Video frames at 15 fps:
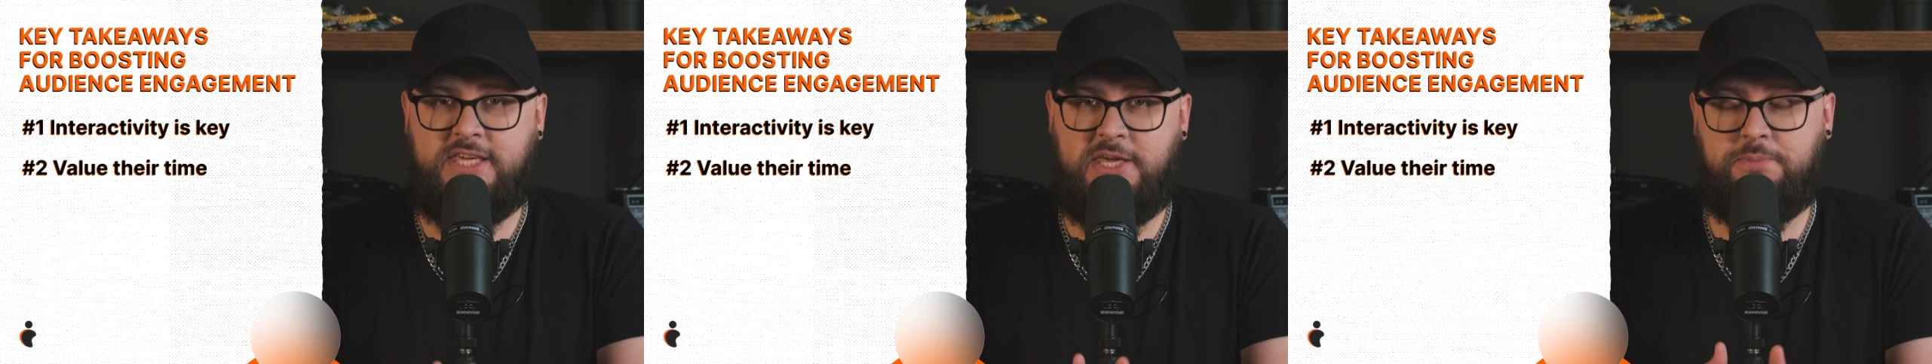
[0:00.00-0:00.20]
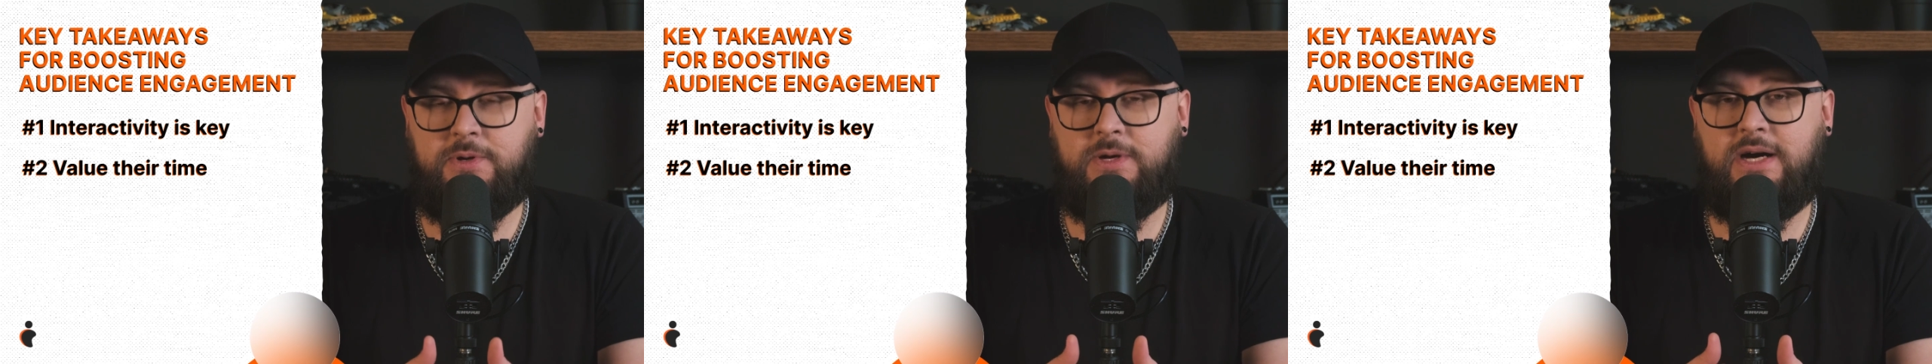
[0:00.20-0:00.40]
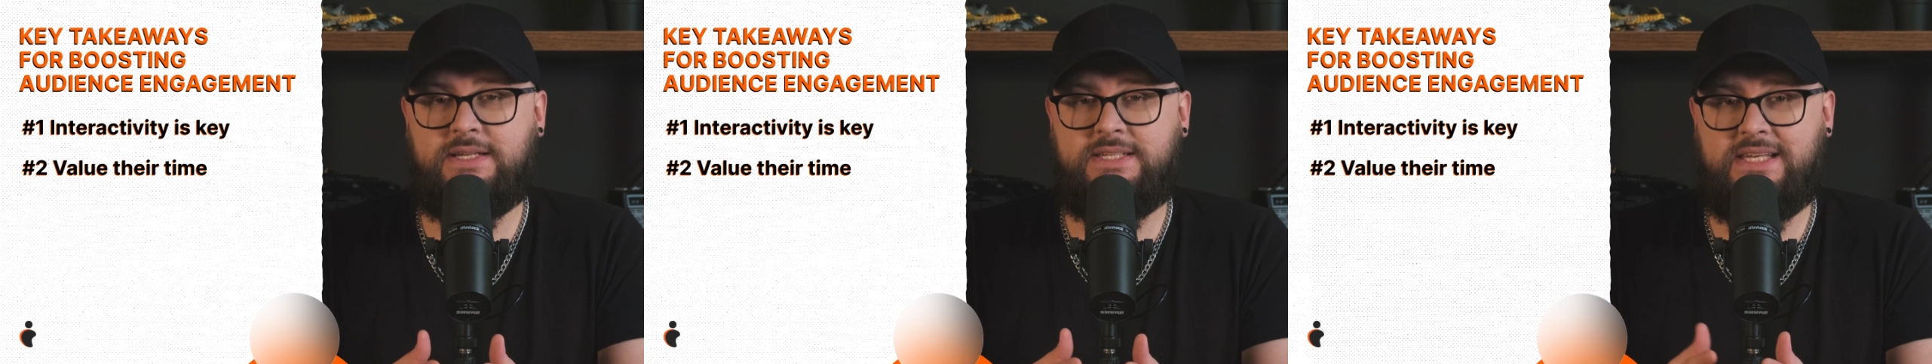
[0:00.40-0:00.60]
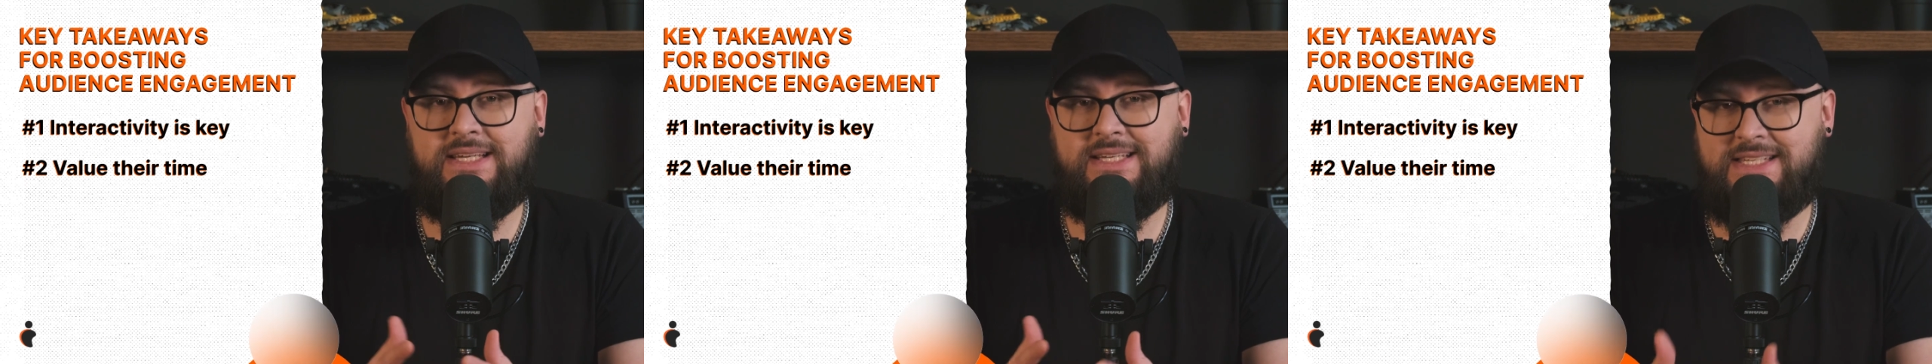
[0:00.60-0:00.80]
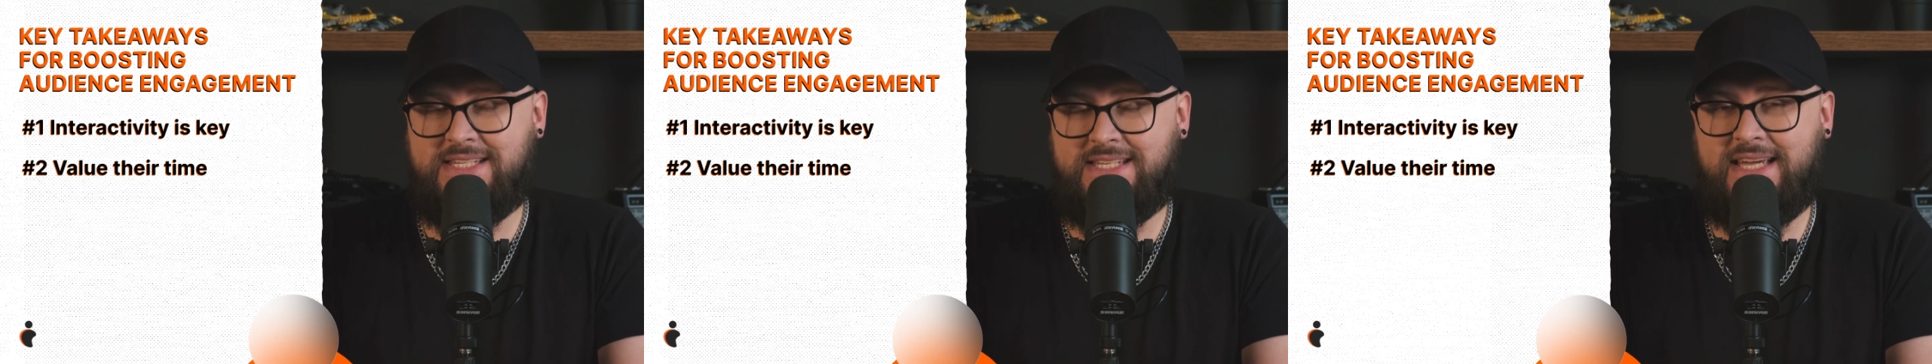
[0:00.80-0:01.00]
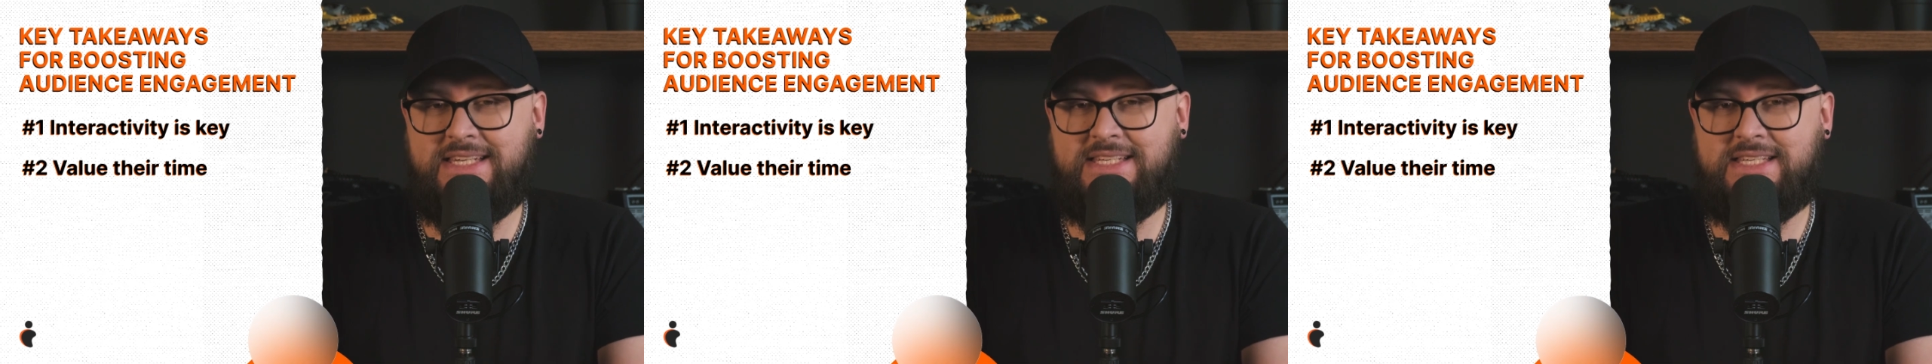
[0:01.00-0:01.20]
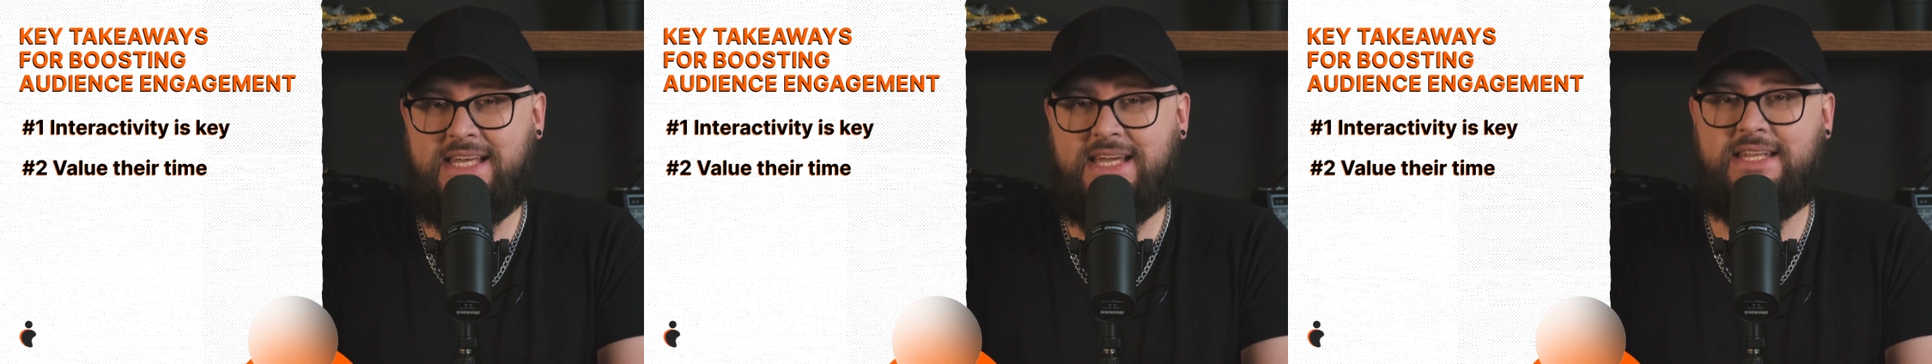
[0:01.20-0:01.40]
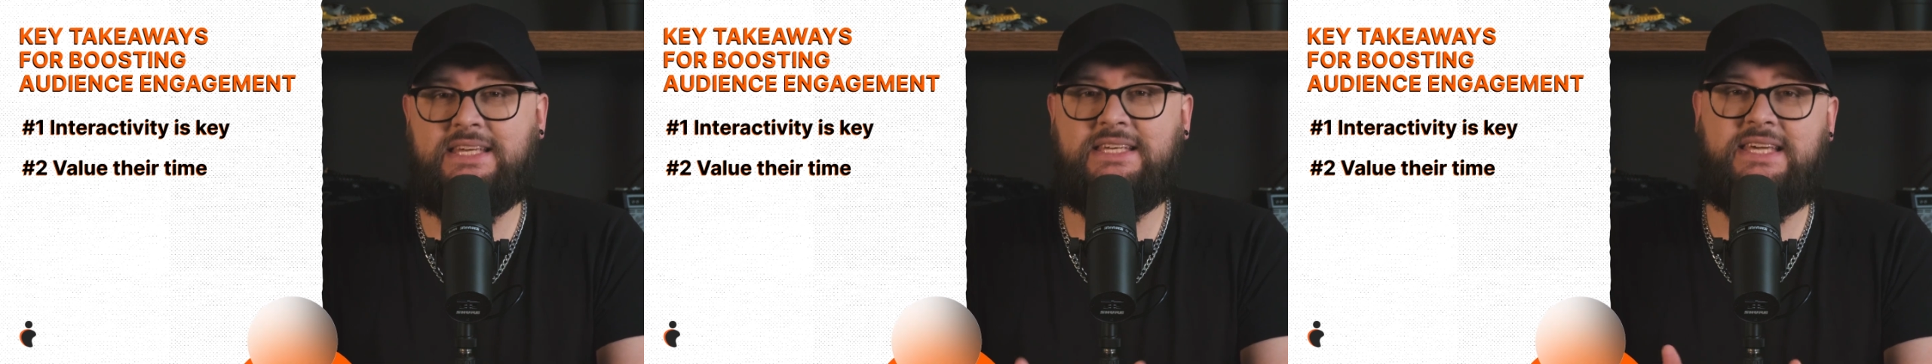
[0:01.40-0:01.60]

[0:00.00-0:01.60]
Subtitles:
Keep your content concise and